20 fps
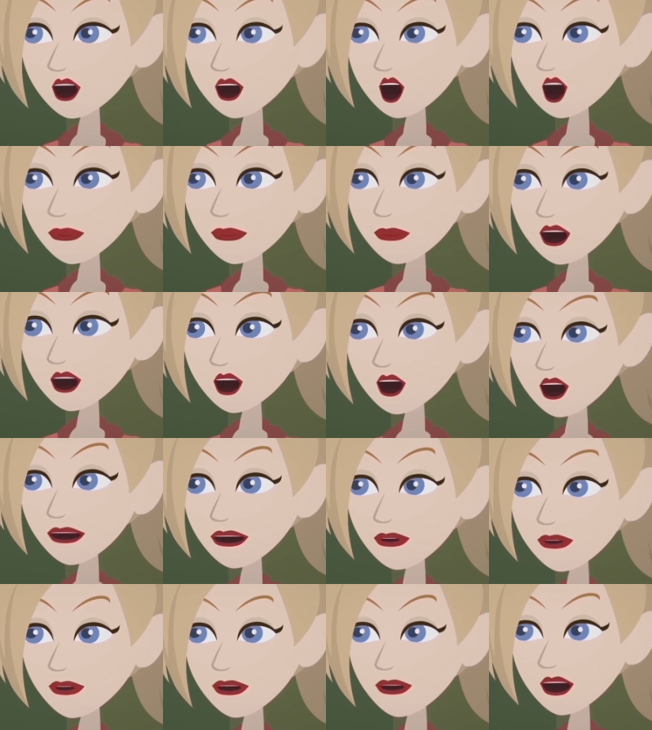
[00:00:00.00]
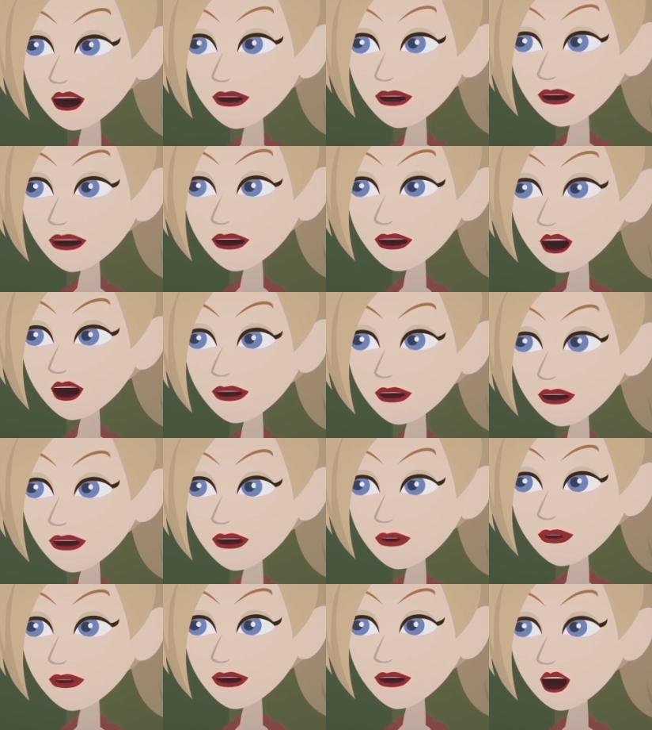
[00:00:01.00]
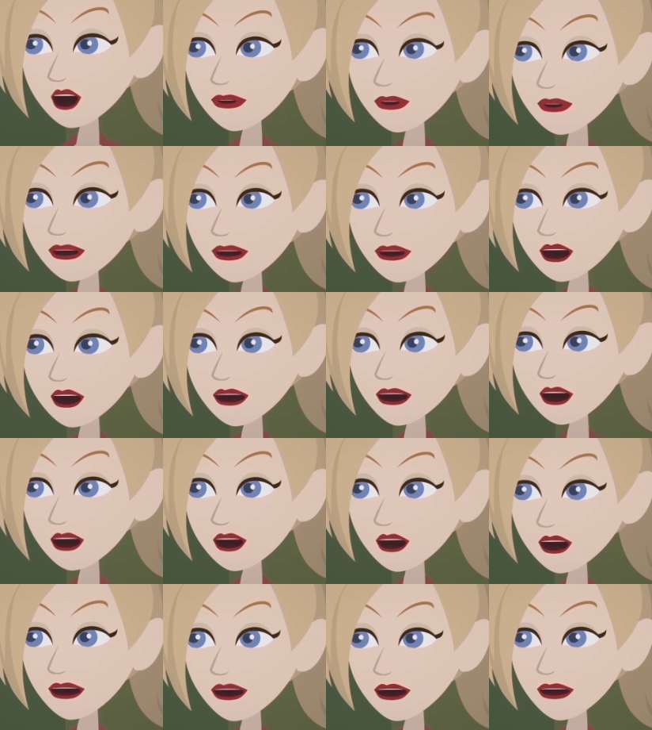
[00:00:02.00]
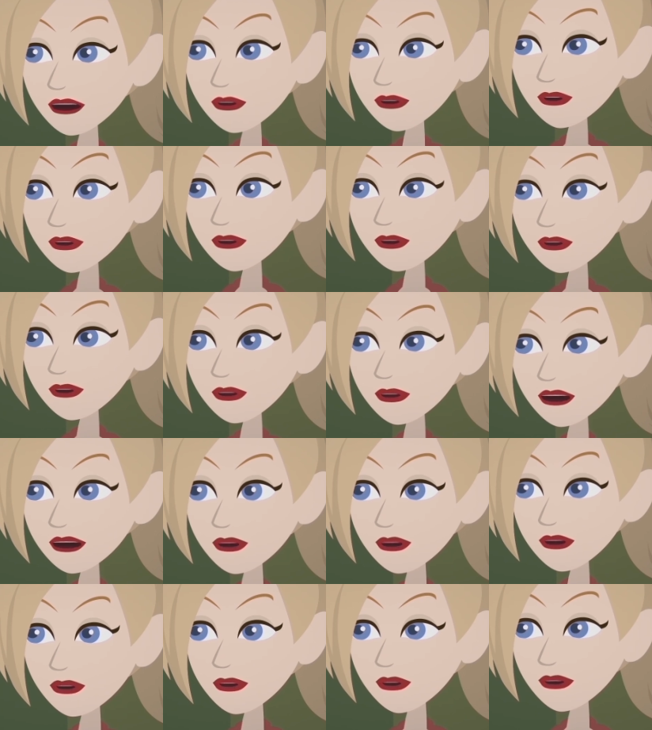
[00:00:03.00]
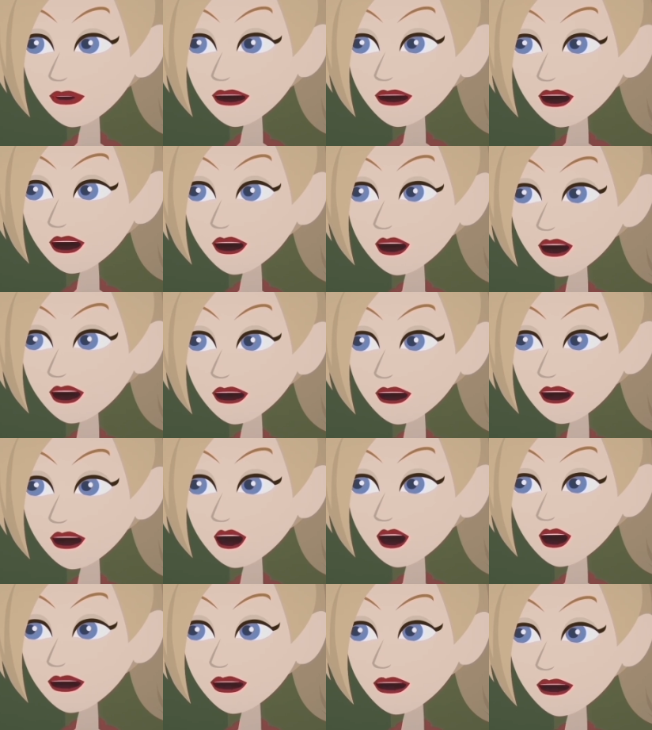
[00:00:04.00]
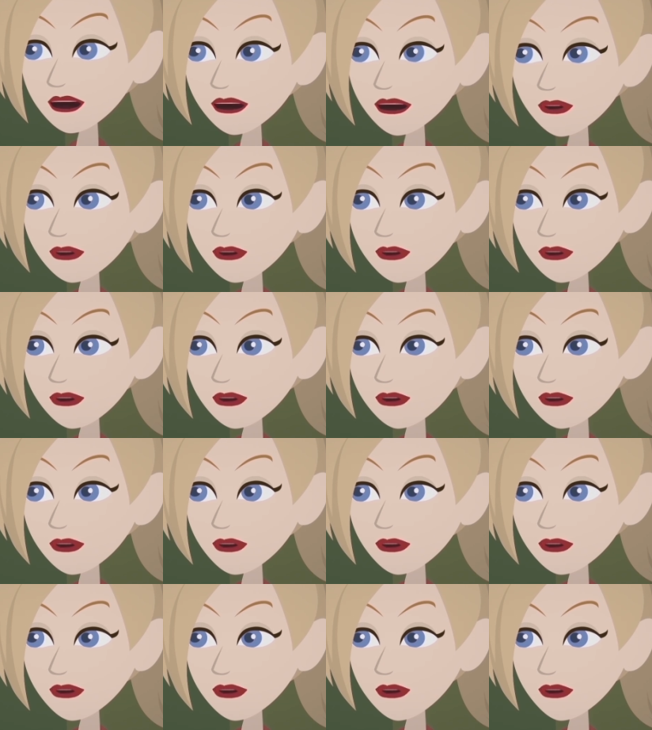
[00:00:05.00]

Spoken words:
I wouldn't say it's my favorite place in the world, but it's quiet, and I